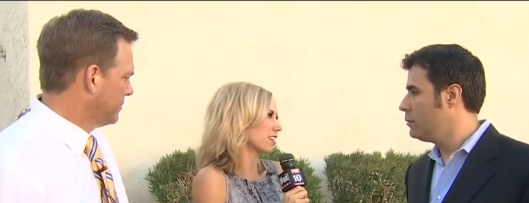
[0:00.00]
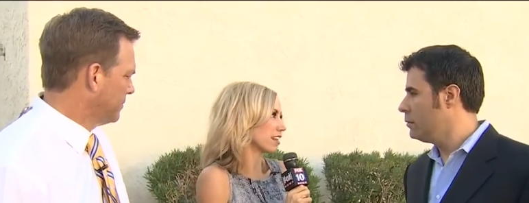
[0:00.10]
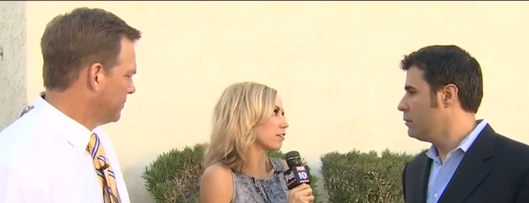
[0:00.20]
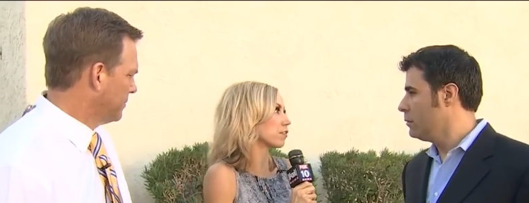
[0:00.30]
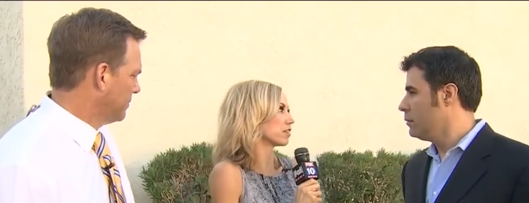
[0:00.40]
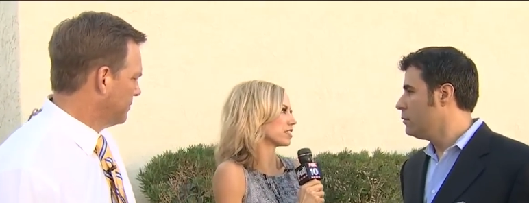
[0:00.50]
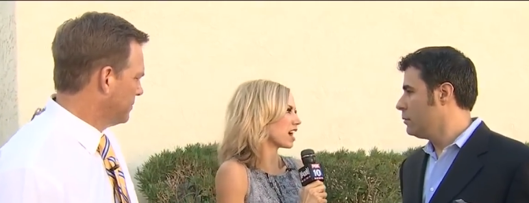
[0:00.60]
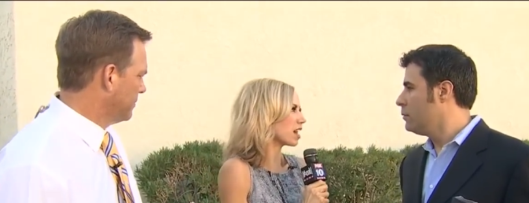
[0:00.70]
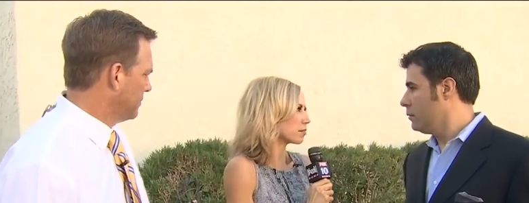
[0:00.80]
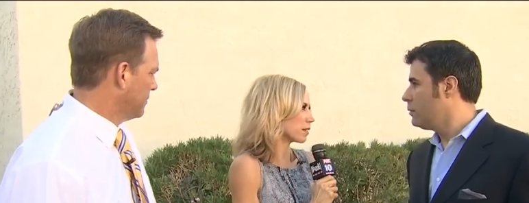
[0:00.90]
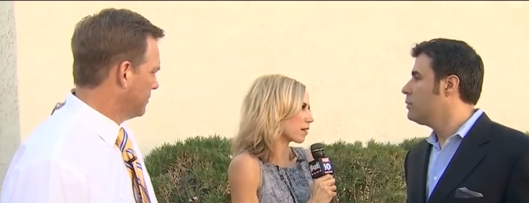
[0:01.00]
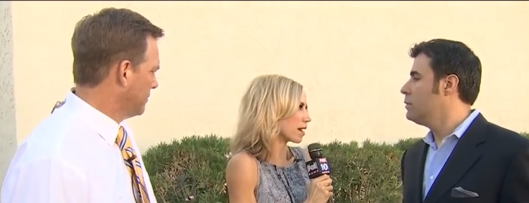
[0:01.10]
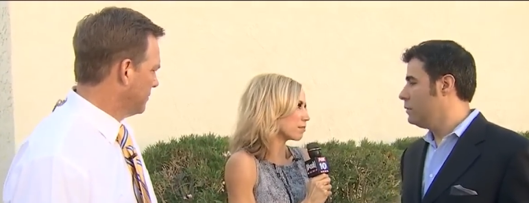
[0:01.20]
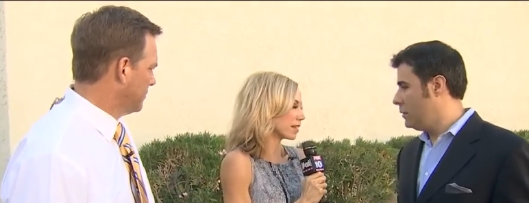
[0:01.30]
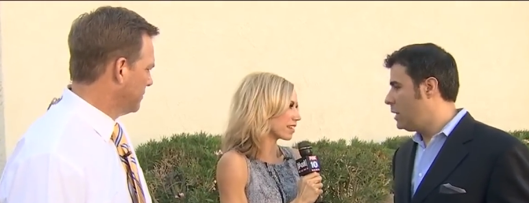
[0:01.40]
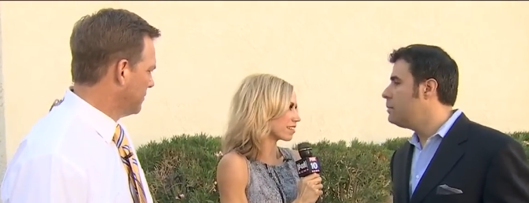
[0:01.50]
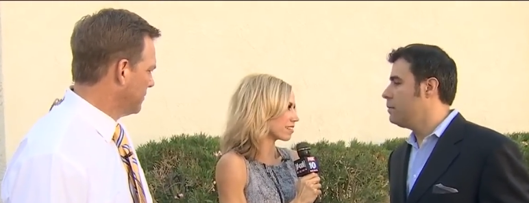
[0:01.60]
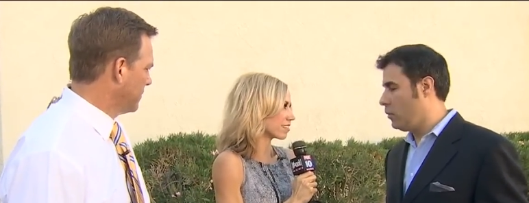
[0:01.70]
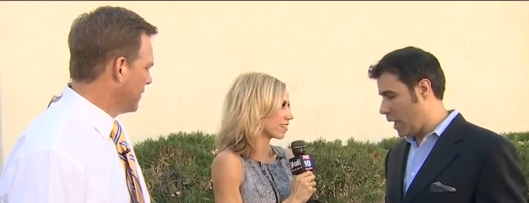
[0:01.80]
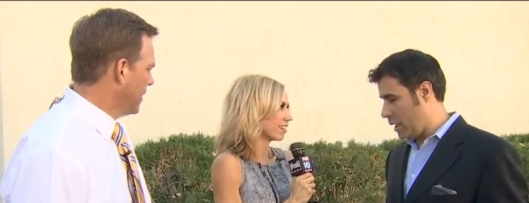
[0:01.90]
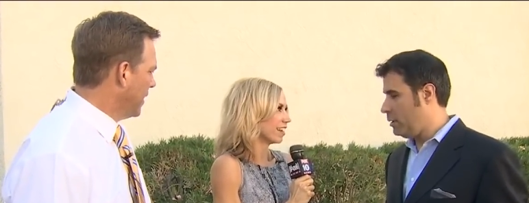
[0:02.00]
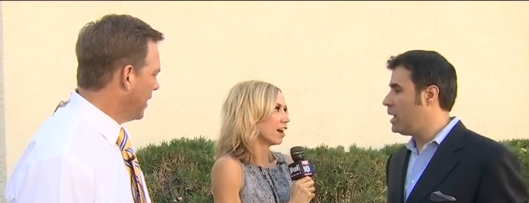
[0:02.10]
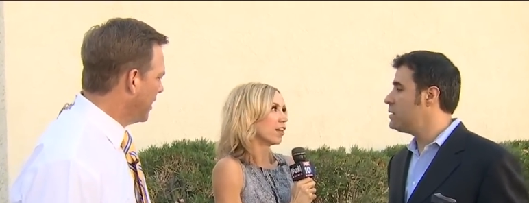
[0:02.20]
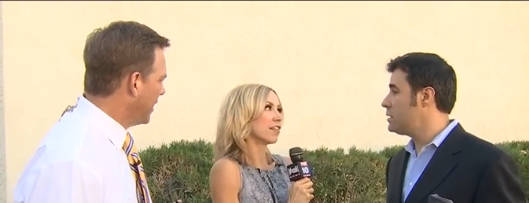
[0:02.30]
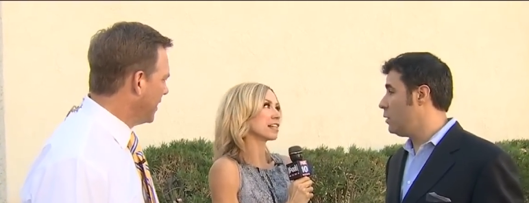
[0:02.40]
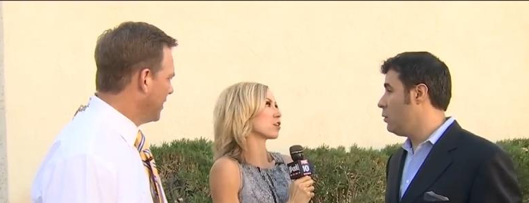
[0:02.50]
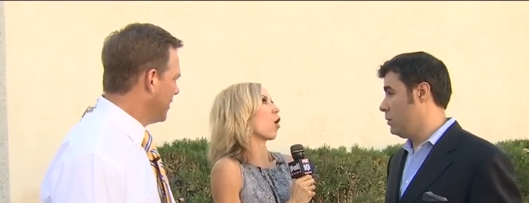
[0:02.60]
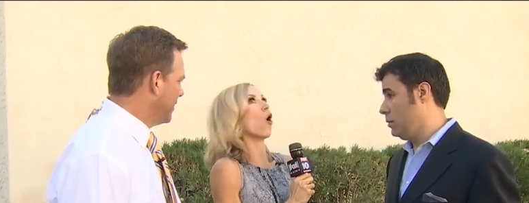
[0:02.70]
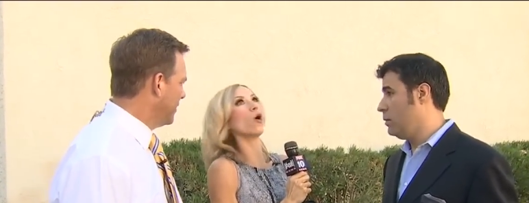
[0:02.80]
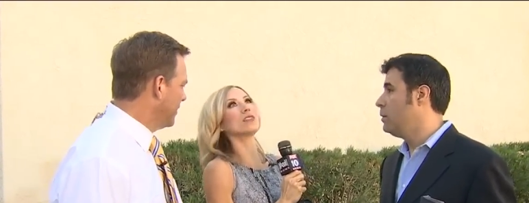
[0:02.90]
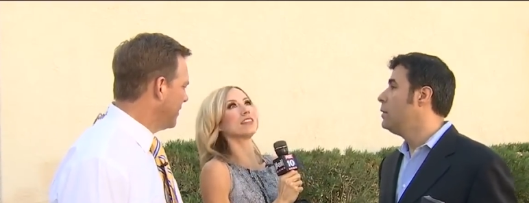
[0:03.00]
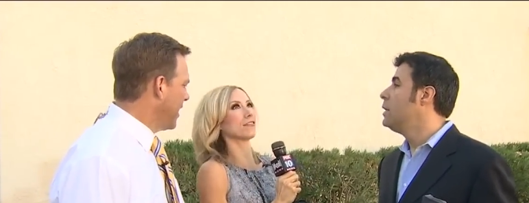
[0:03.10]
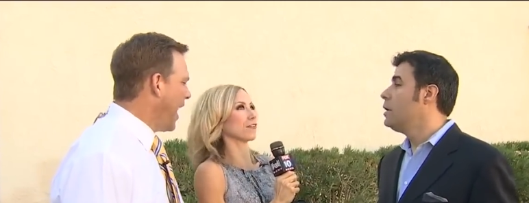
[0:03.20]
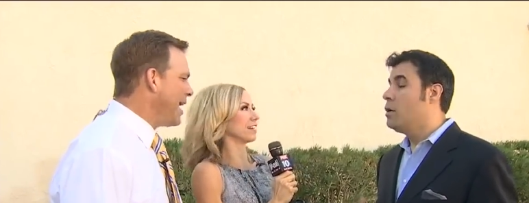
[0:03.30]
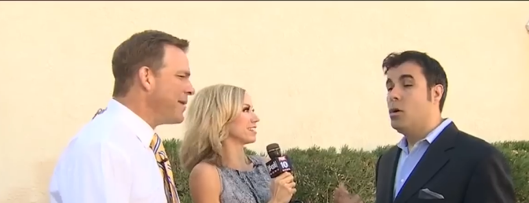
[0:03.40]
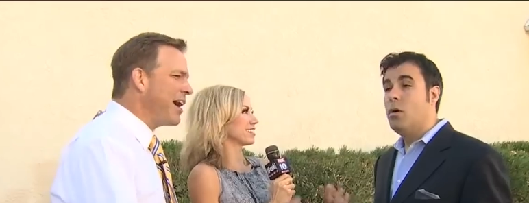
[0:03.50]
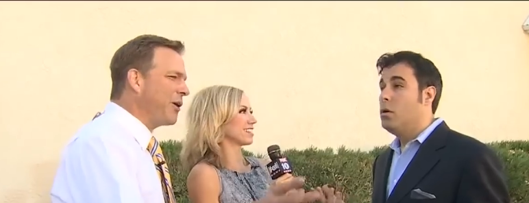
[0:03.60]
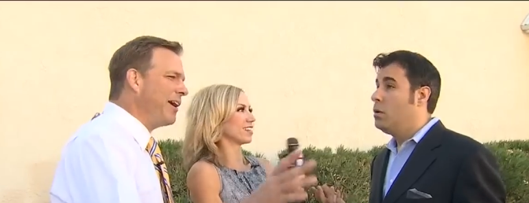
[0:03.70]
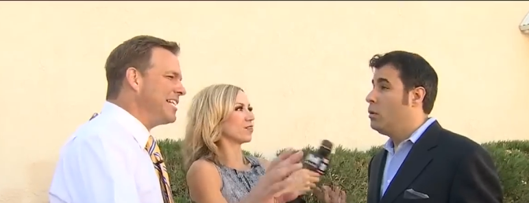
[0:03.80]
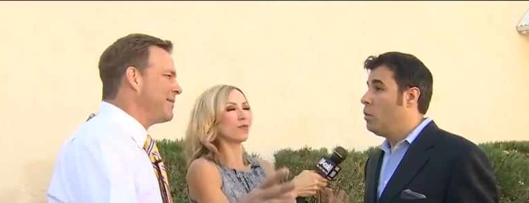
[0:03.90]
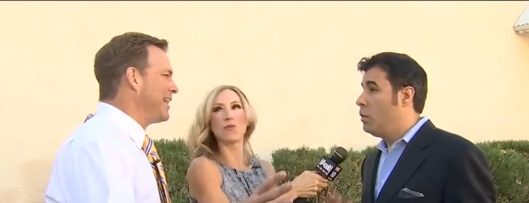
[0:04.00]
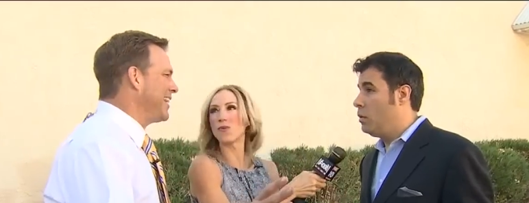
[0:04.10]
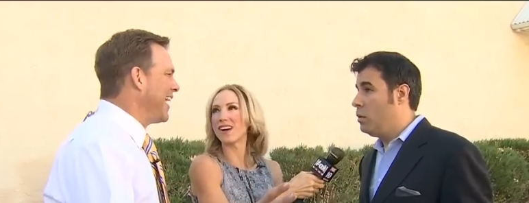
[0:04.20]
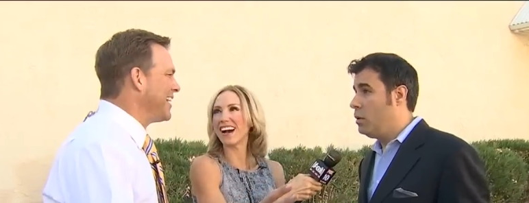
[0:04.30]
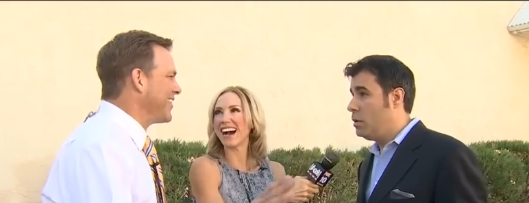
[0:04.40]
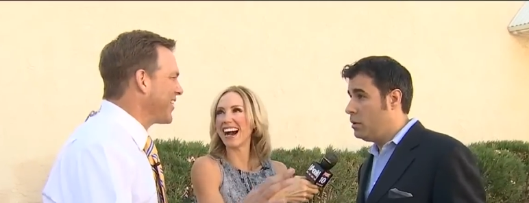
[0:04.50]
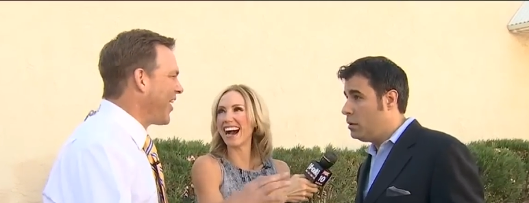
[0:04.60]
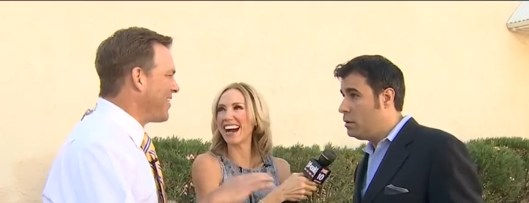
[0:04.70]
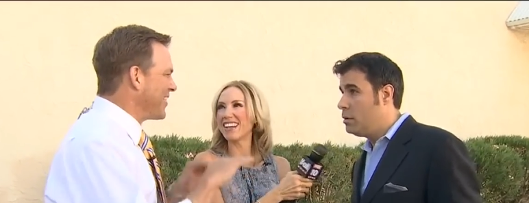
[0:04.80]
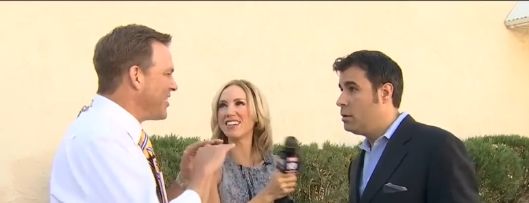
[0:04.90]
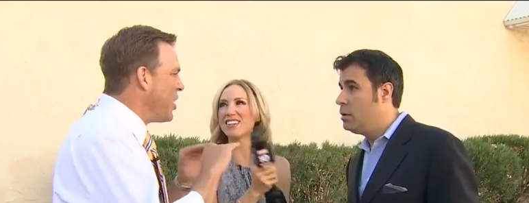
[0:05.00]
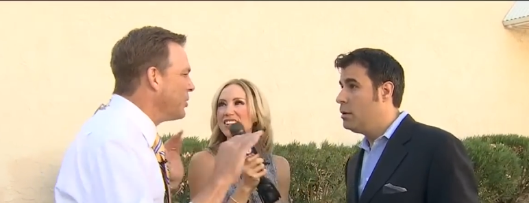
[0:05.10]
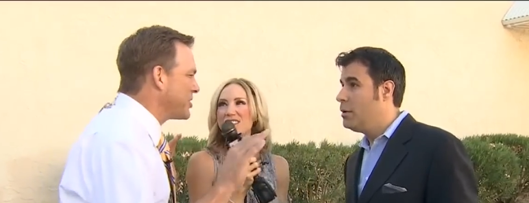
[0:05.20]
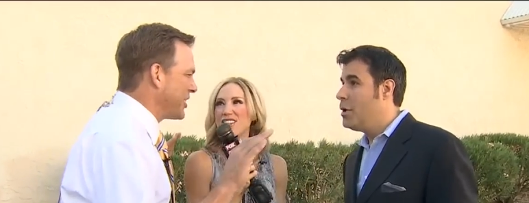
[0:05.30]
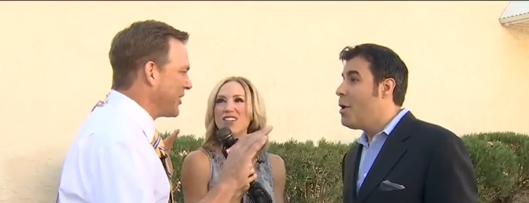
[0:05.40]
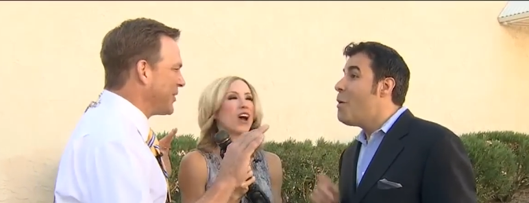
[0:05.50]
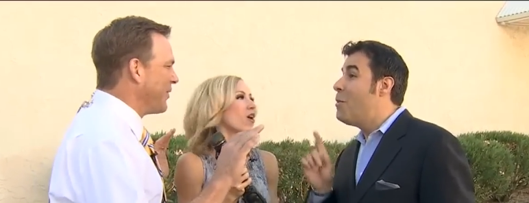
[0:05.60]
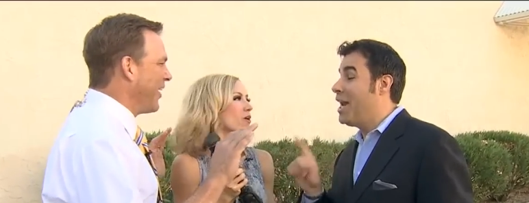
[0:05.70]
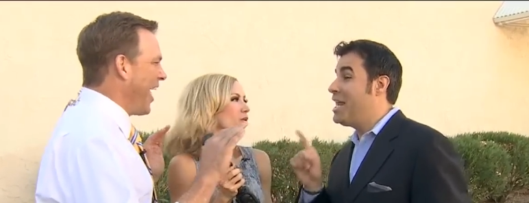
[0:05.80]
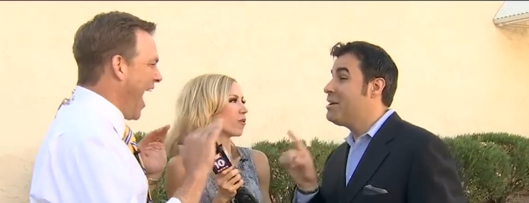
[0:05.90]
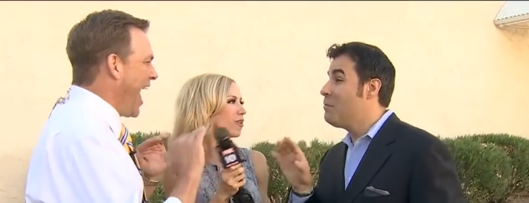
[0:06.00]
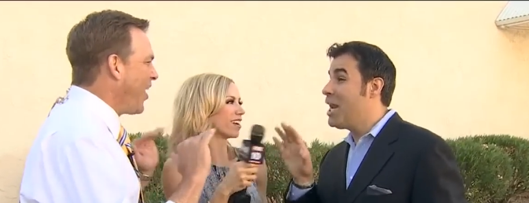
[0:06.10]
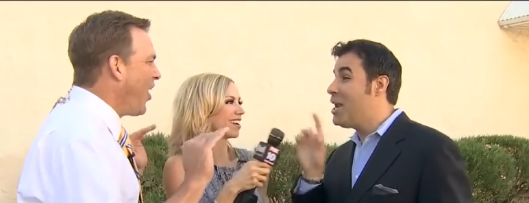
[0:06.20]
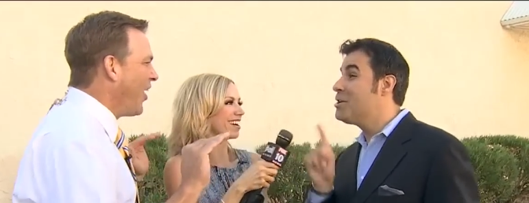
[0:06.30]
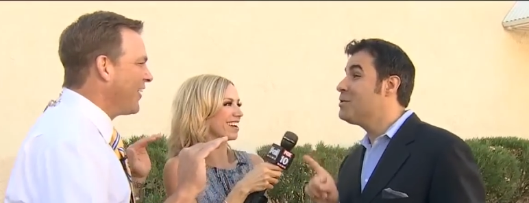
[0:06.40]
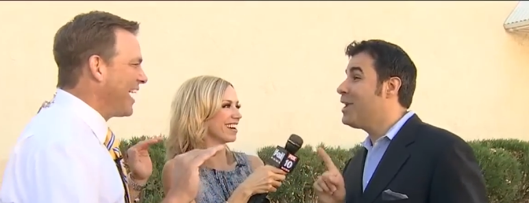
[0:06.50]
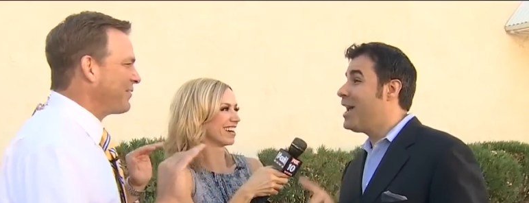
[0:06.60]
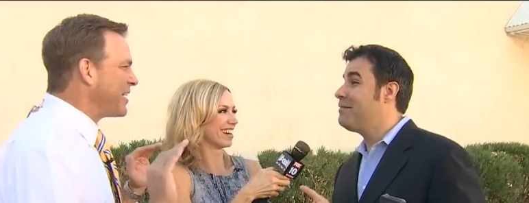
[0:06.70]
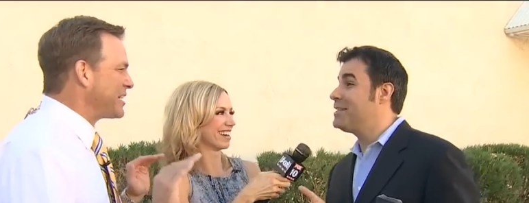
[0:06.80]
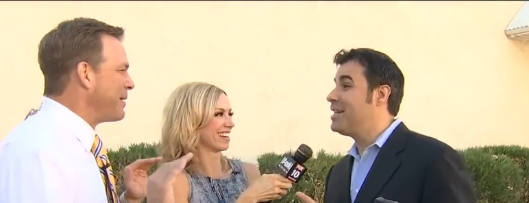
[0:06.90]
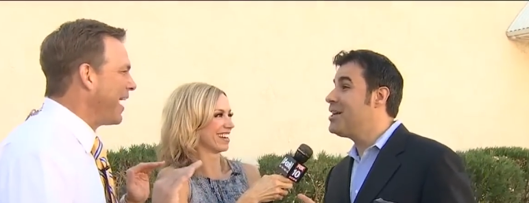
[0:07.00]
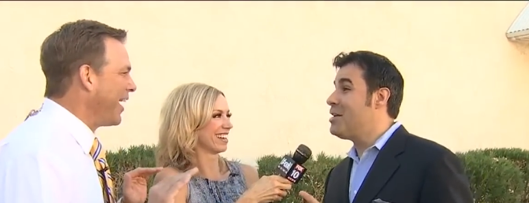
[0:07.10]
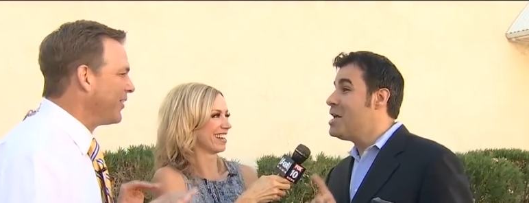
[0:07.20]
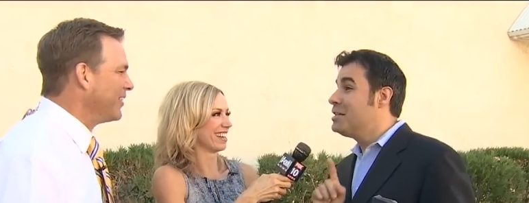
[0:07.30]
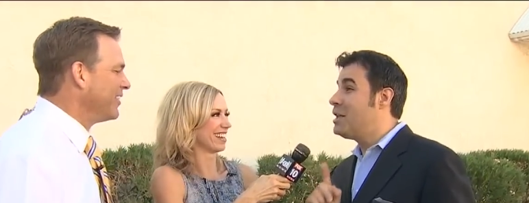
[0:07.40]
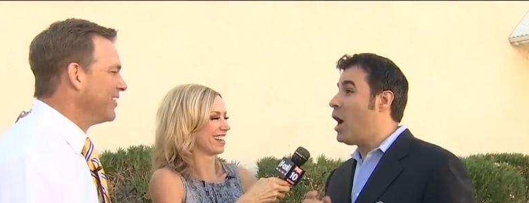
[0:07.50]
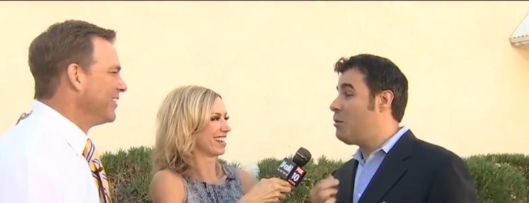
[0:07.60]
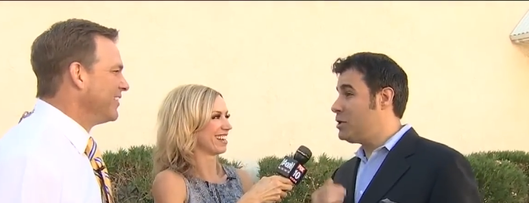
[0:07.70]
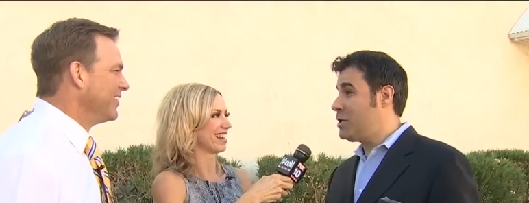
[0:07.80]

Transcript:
Speaker 1: level of autonomy, right? Because right. That's, that's a whole different... I'm not
Speaker 2: crazy about the idea of the car having no steering no. wheel But, here, but here's what I have to tell you. So I